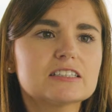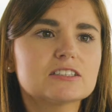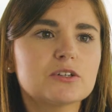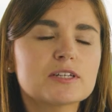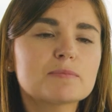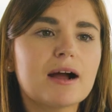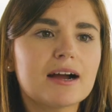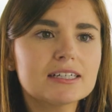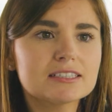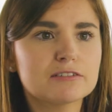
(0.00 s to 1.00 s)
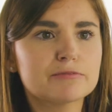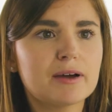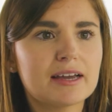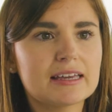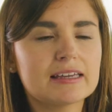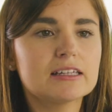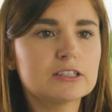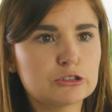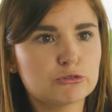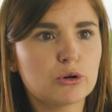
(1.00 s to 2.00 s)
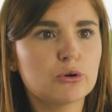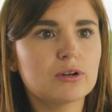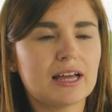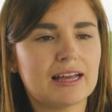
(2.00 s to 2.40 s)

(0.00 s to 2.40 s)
So as part of my new role